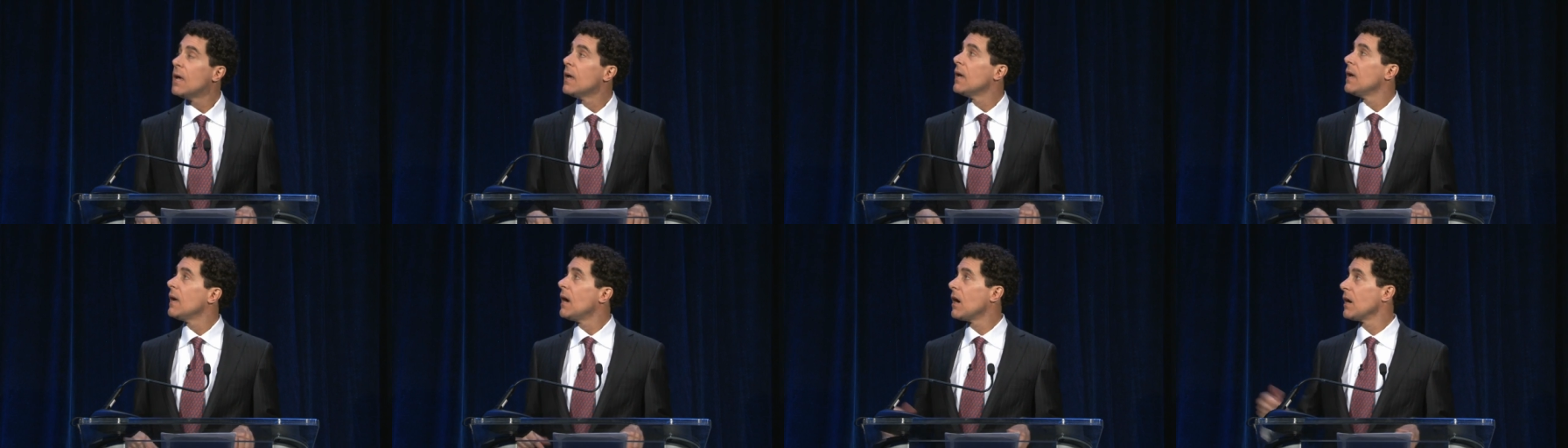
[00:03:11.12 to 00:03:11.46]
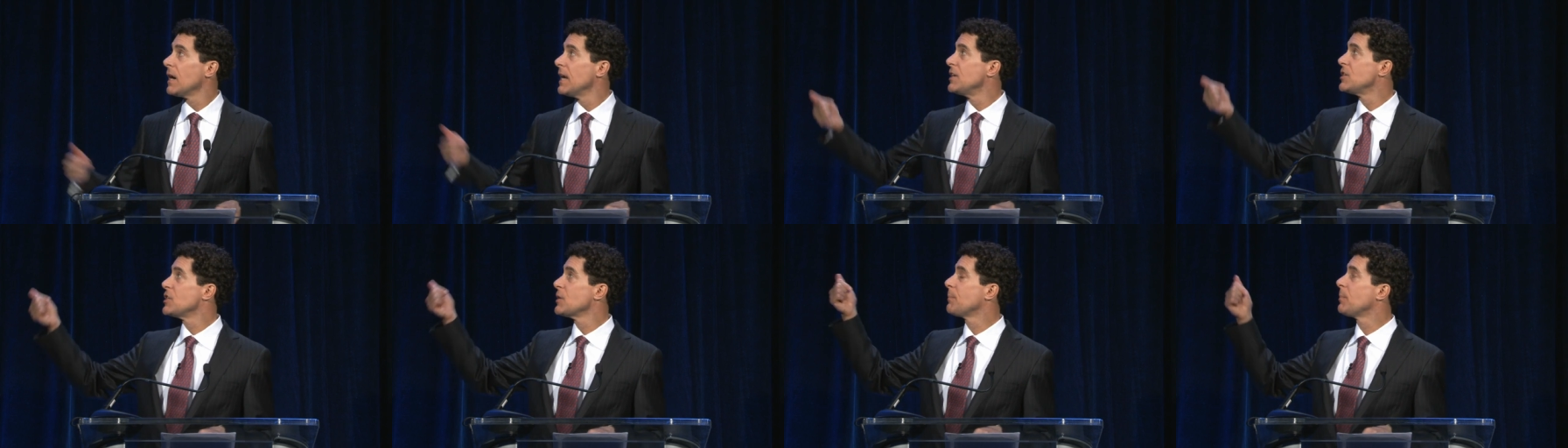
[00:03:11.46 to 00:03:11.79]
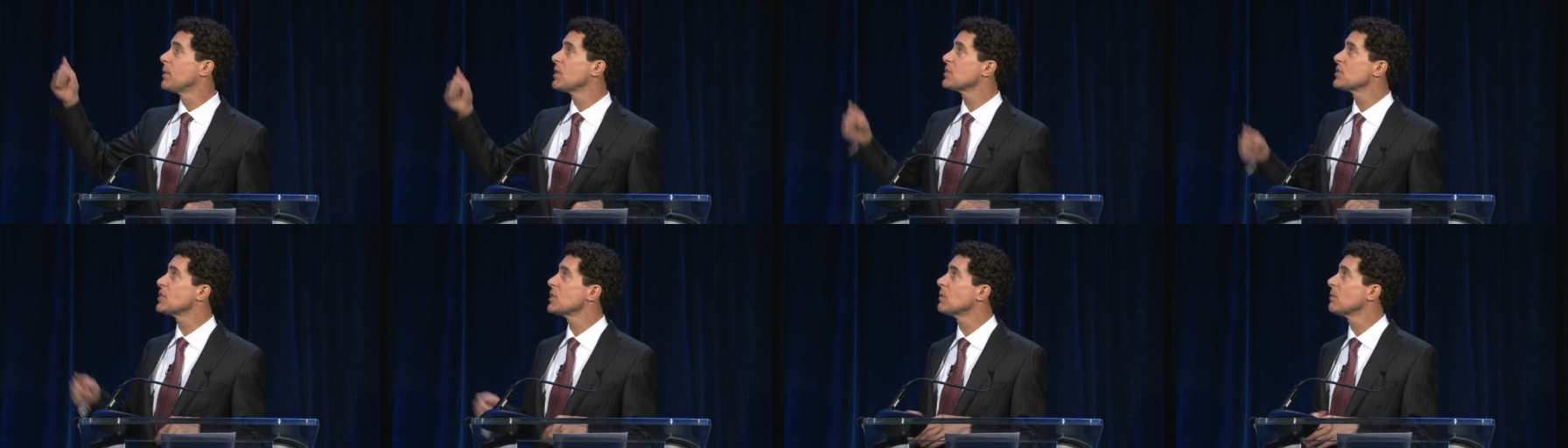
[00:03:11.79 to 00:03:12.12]
Our
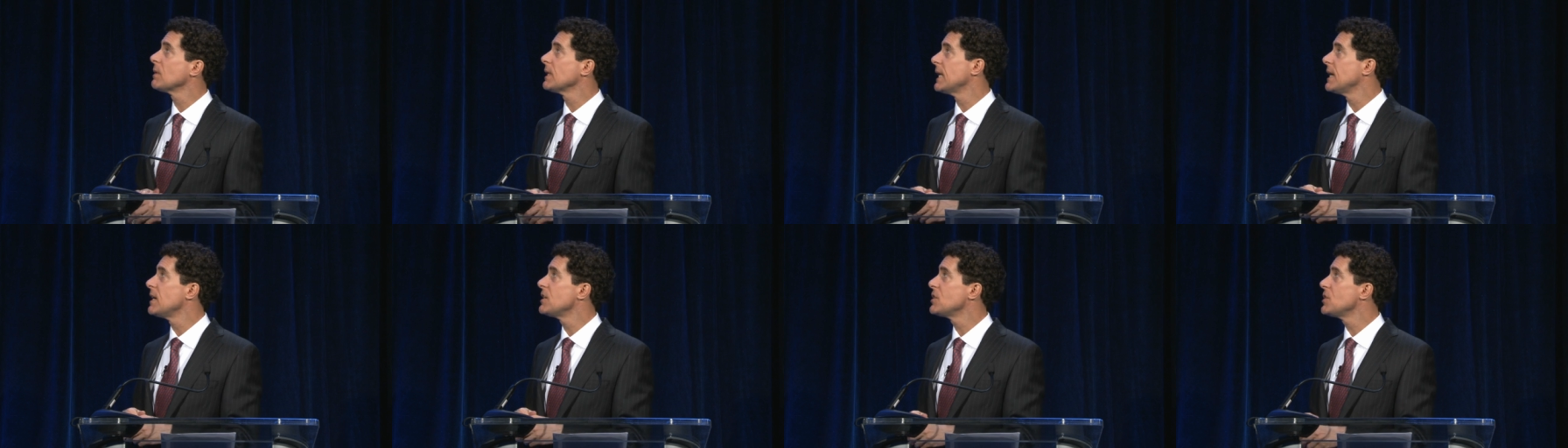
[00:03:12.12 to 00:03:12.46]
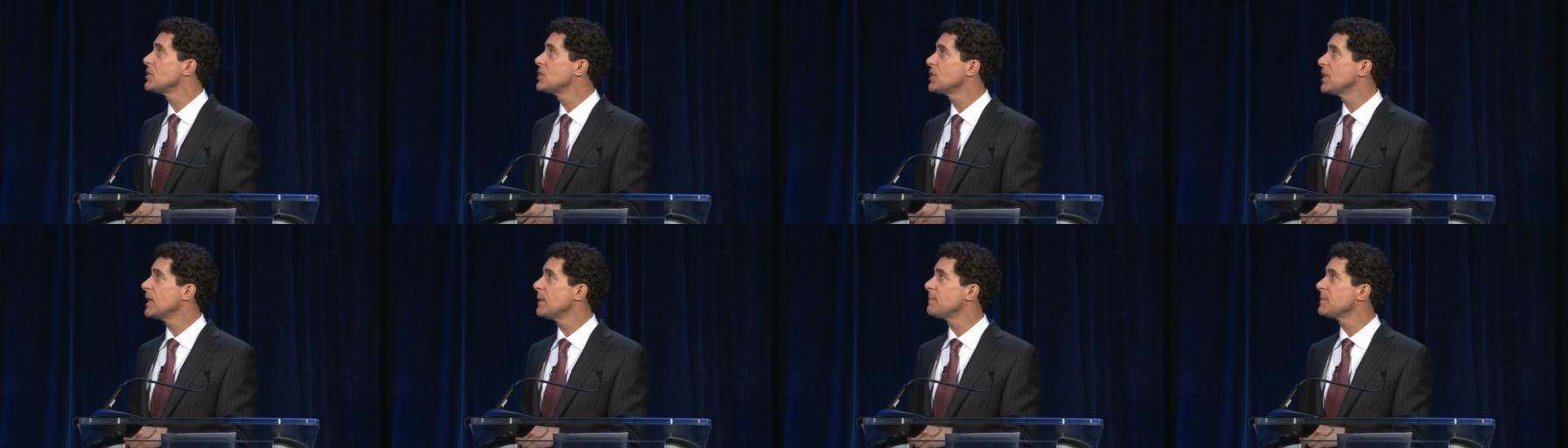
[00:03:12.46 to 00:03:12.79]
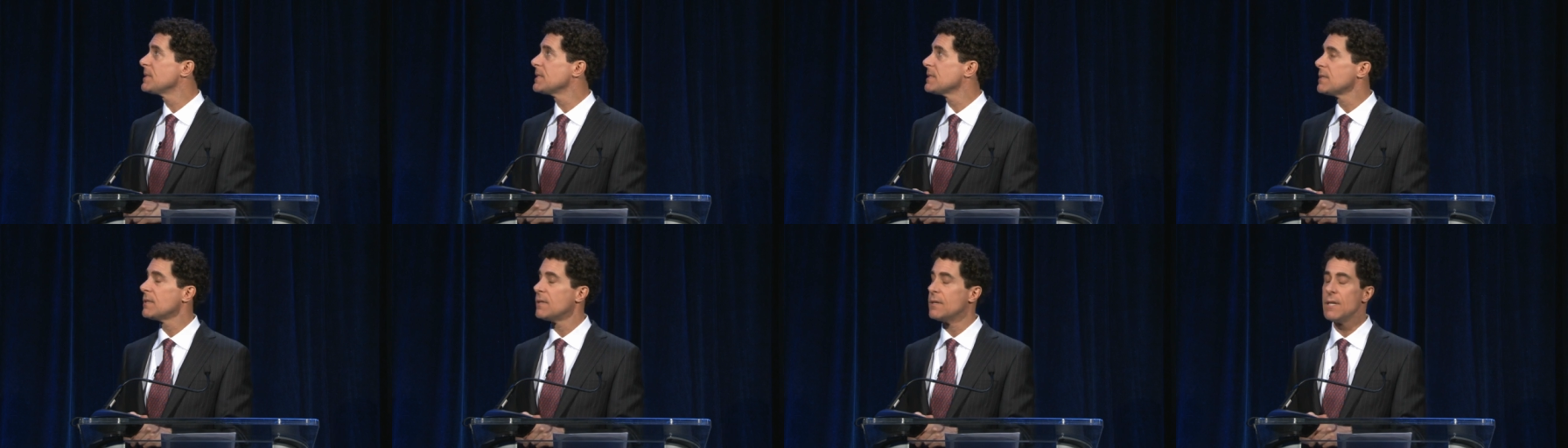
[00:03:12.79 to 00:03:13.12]
interpersonal
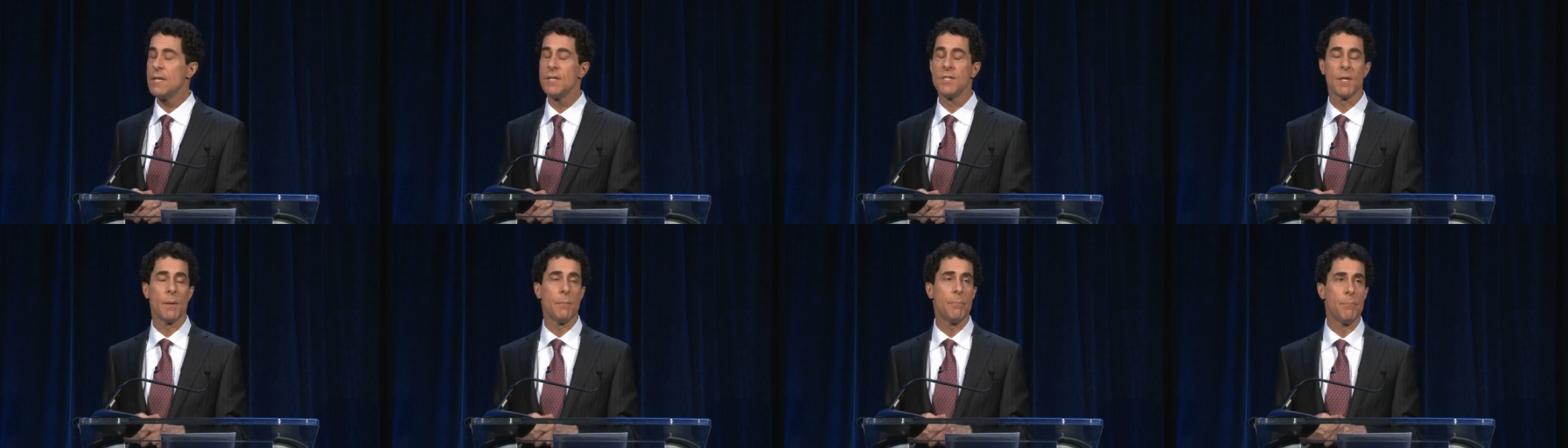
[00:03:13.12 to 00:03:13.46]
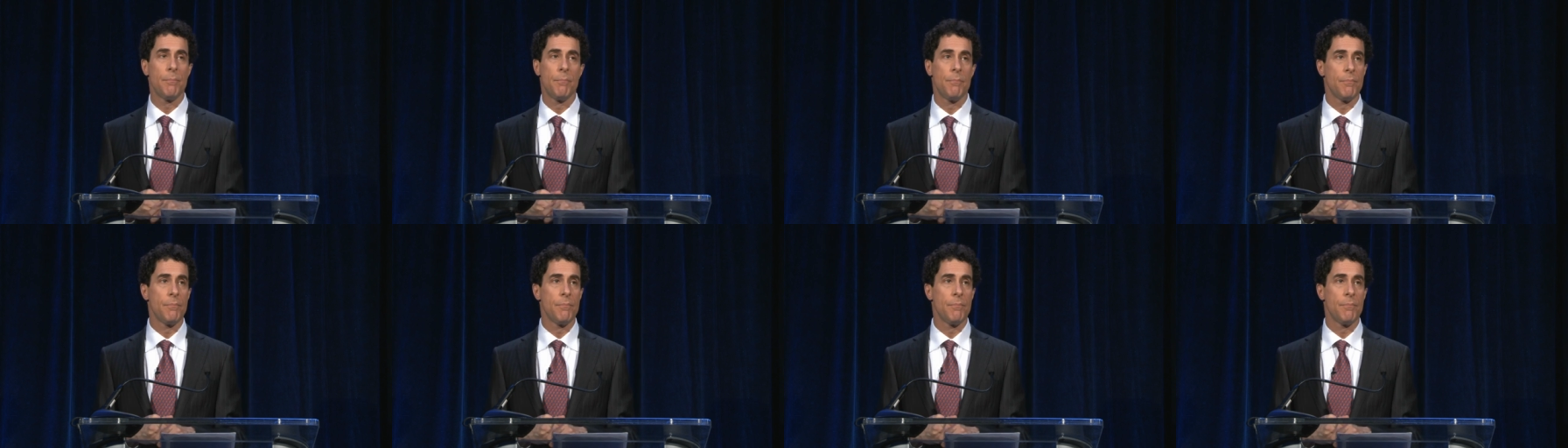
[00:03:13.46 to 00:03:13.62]
relationships is a